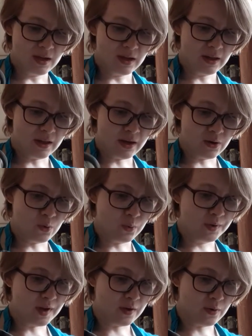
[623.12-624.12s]
let it cool
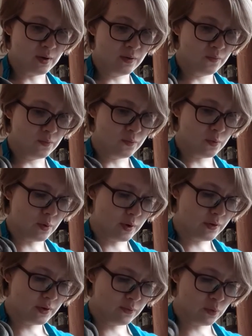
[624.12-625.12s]
down for
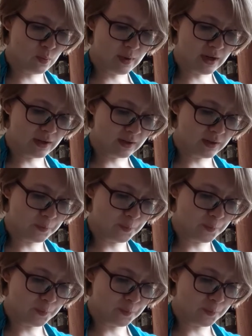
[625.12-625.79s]
a few minutes.